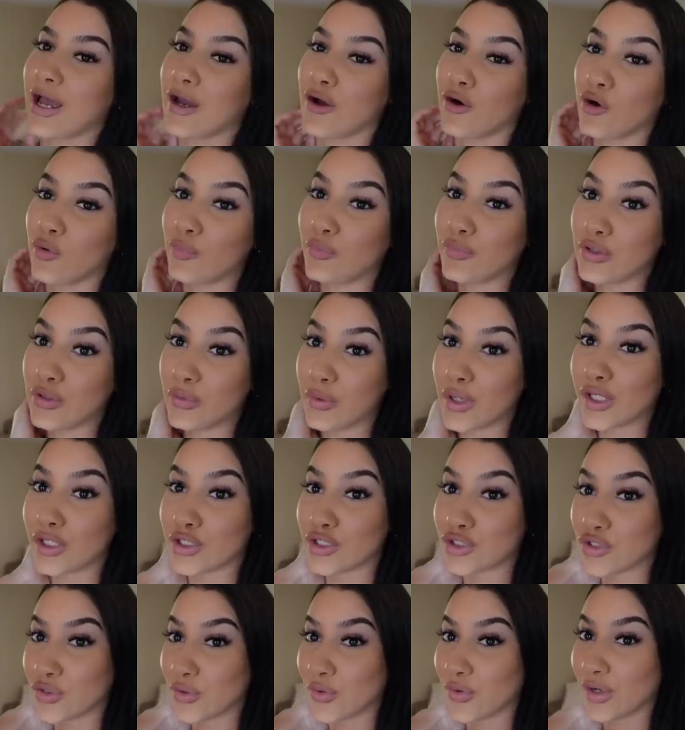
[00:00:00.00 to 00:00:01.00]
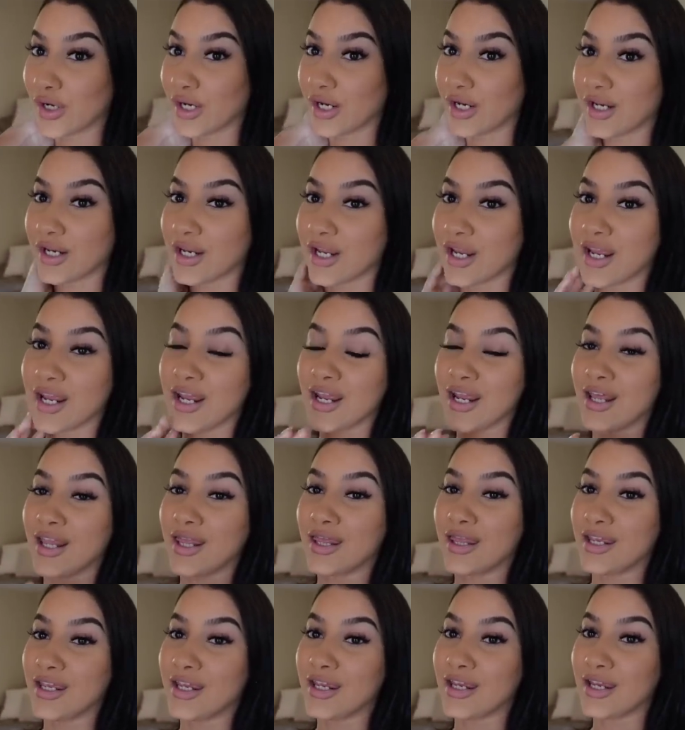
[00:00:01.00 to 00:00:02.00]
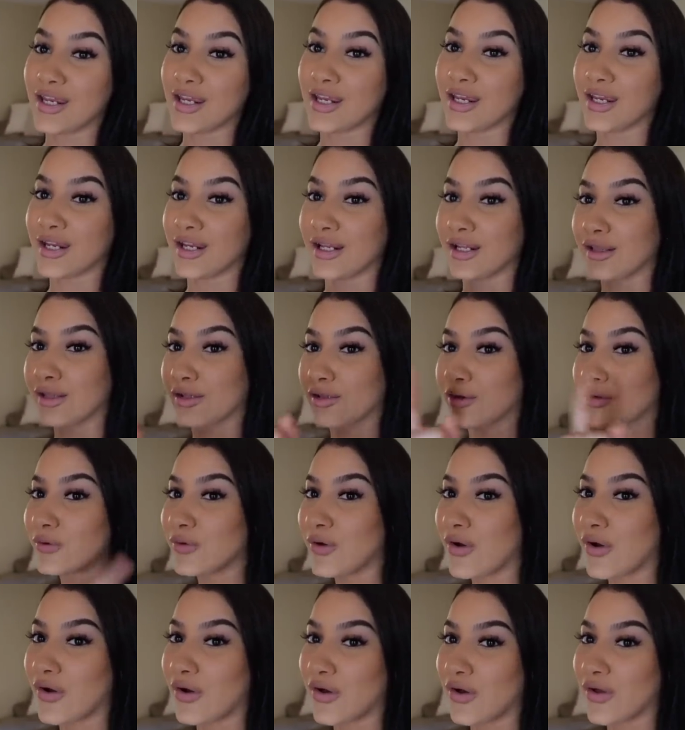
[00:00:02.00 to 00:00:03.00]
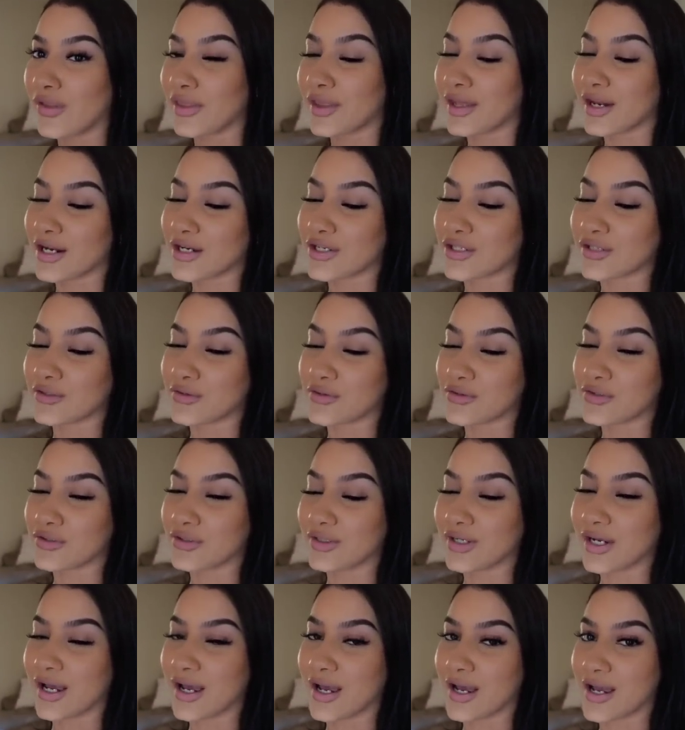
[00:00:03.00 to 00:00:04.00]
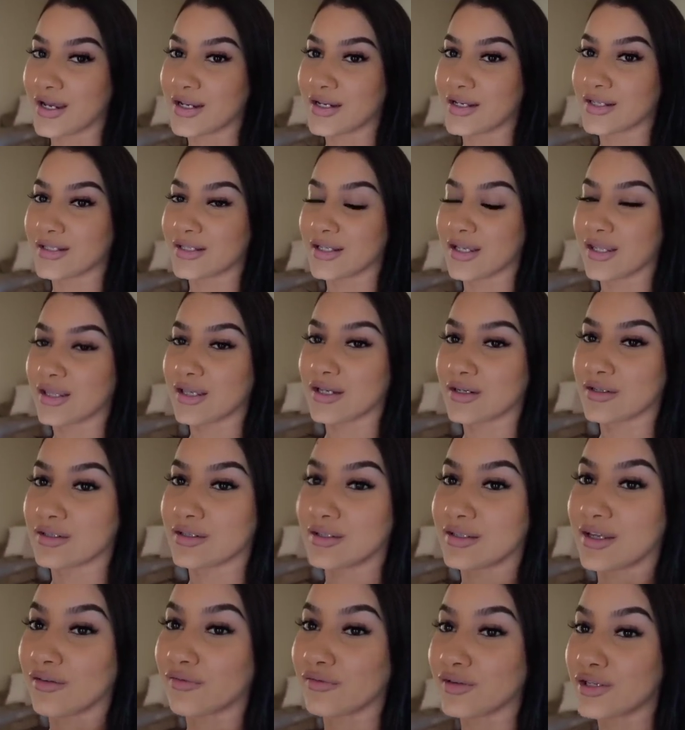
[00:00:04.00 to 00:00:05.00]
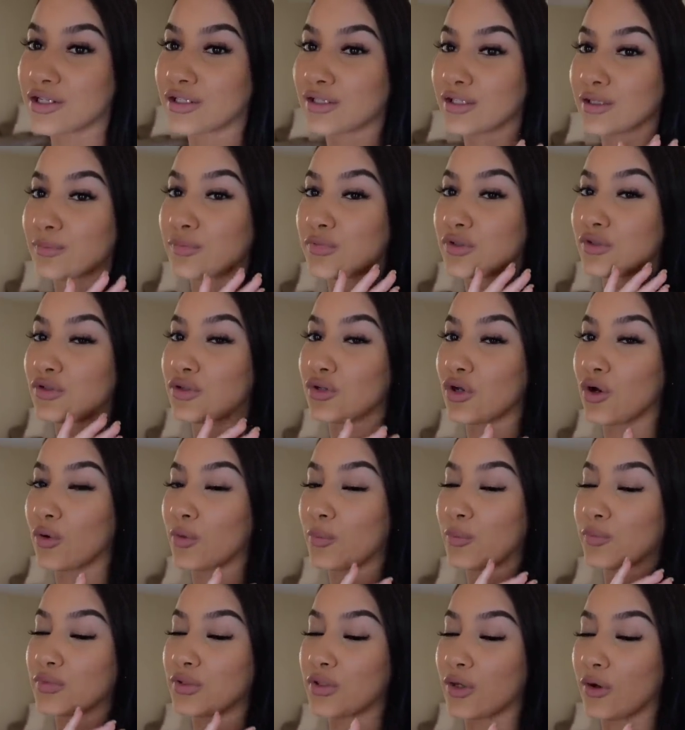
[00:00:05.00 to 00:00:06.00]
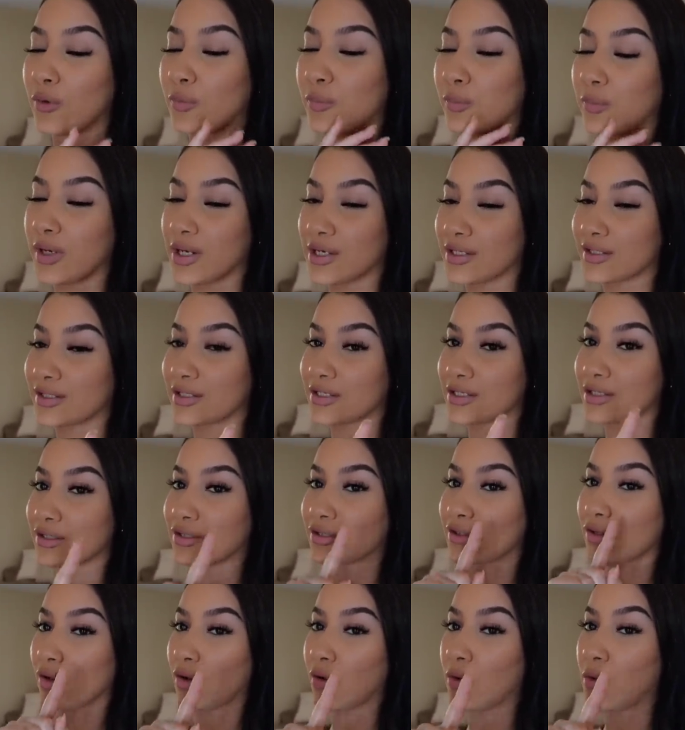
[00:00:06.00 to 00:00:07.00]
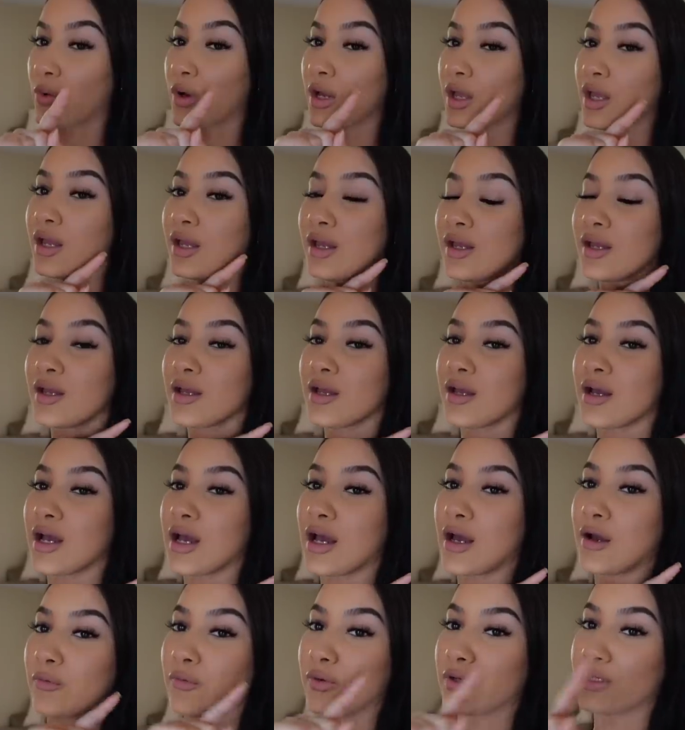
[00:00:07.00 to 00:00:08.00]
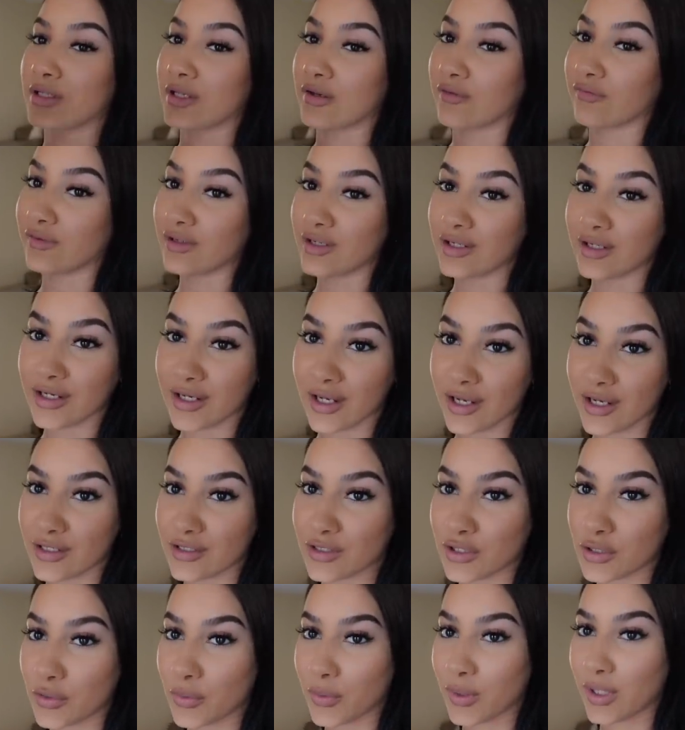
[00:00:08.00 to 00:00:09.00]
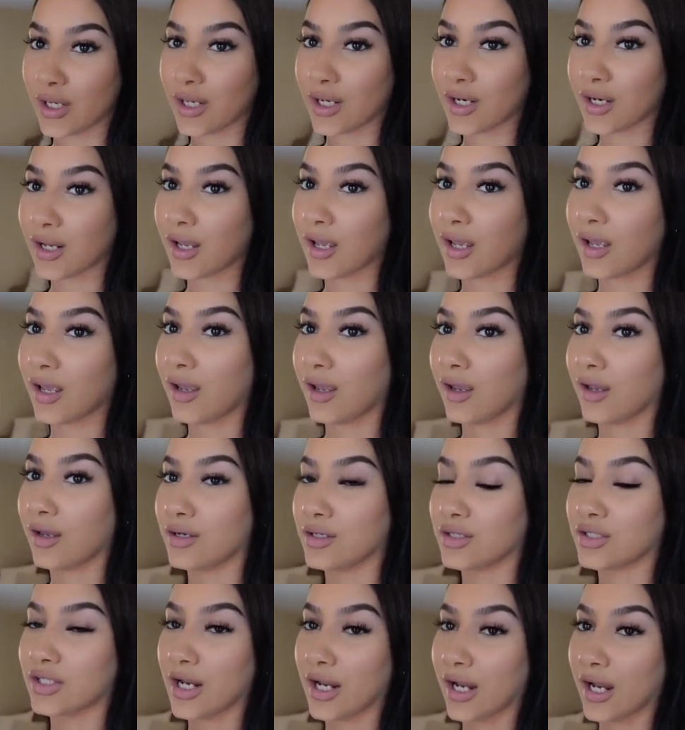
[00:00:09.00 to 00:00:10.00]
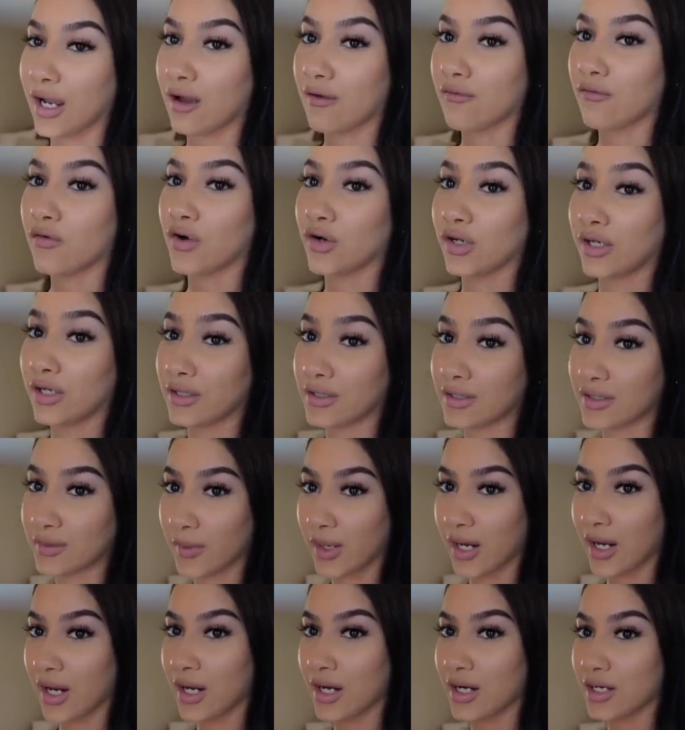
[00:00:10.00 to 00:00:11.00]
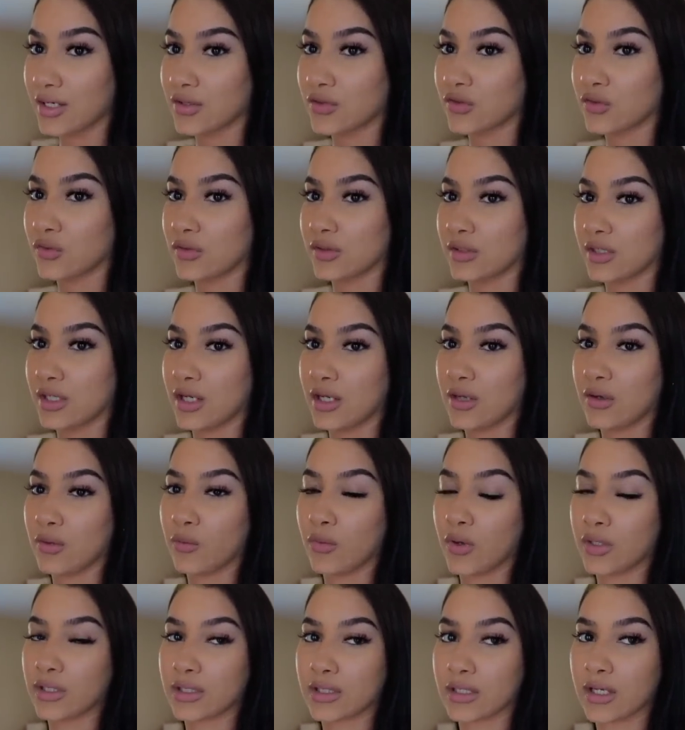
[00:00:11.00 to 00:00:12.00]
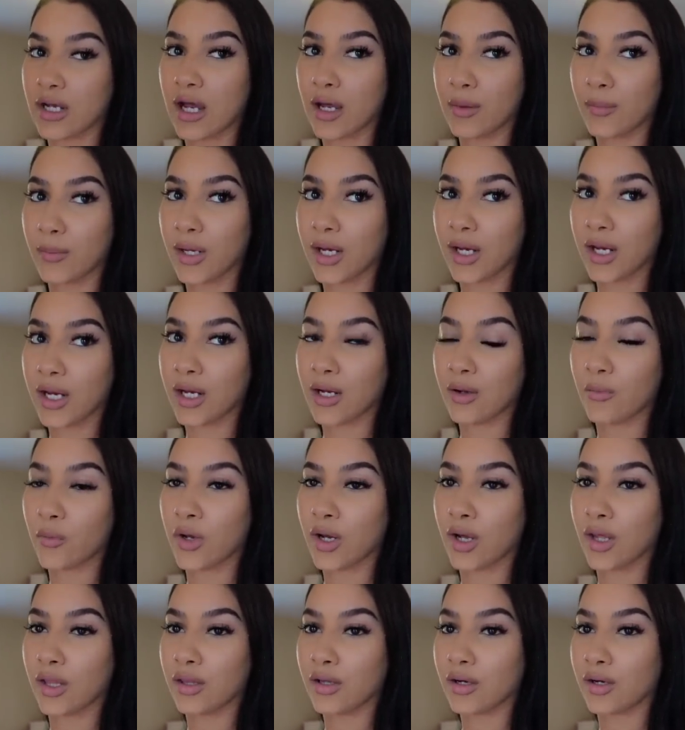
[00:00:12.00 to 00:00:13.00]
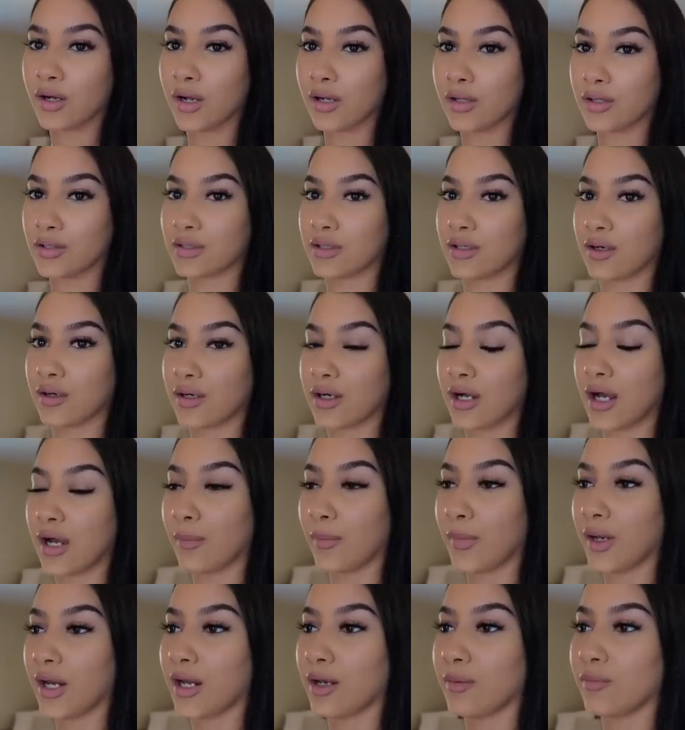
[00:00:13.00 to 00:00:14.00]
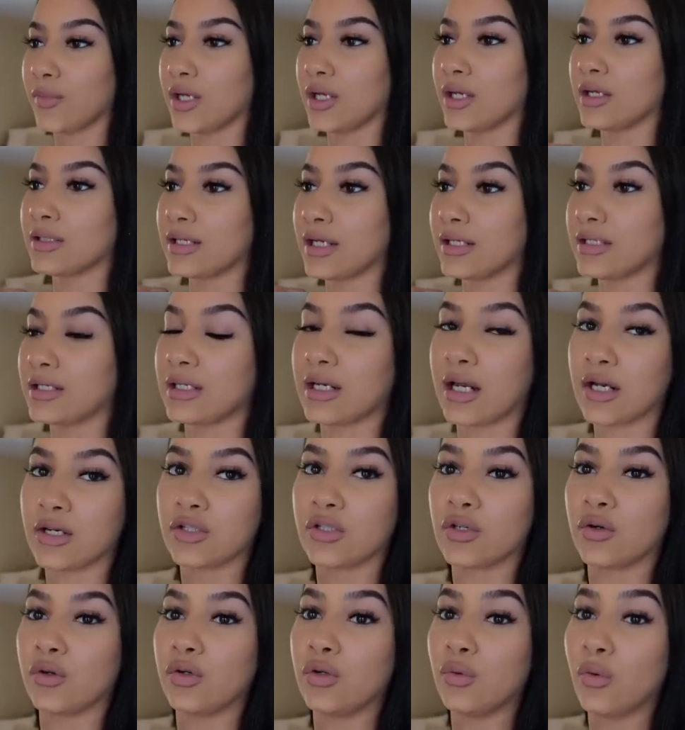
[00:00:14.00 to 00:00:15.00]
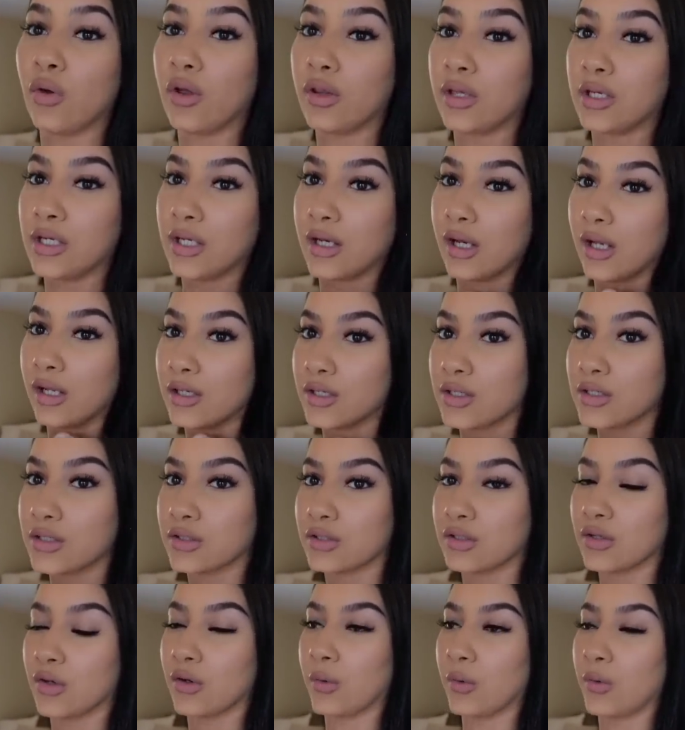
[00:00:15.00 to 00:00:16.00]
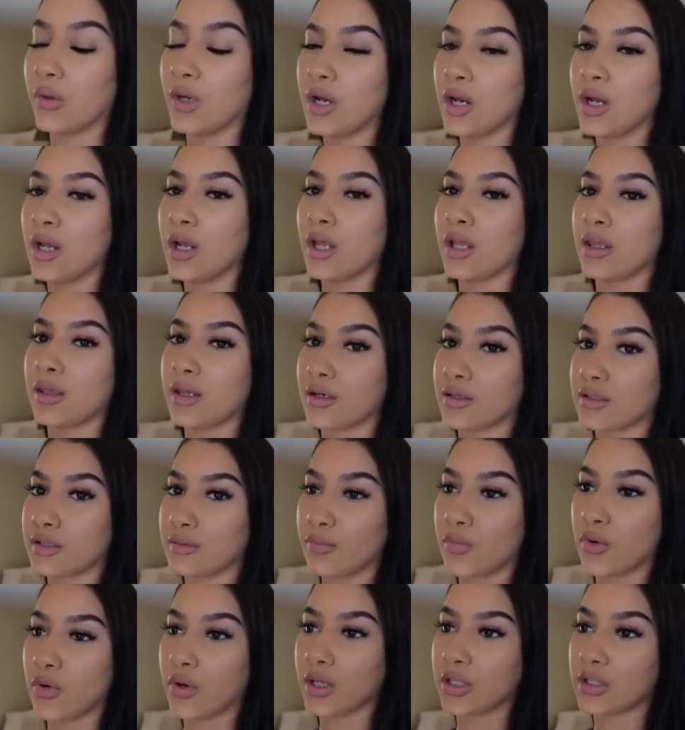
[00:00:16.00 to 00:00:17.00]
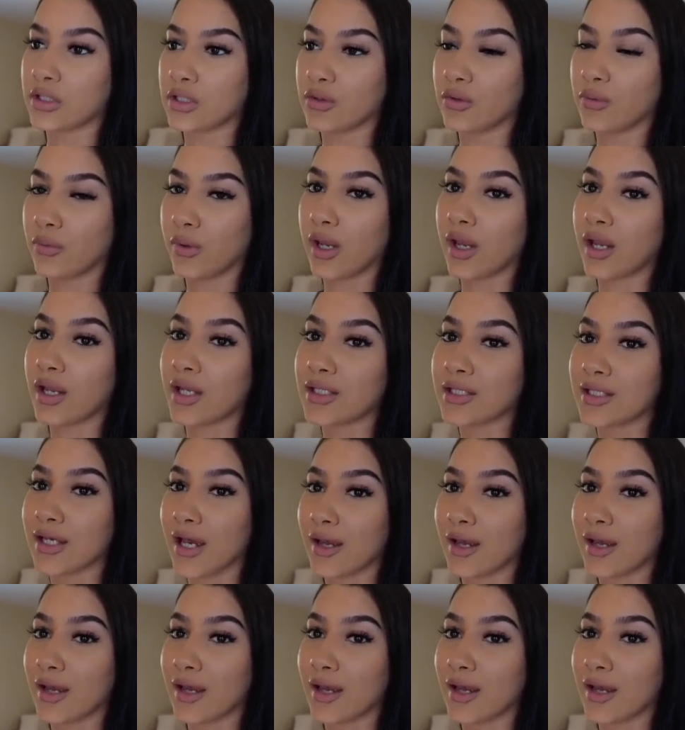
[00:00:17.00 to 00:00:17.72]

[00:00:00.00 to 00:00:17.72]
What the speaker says: I hope you enjoyed the little haul that I showed you guys. There's definitely some dope pieces, so I would definitely look into it and check out Rawgear's page to see what's coming, what other colors are coming, because I did not show you all the colors, so there's more to it.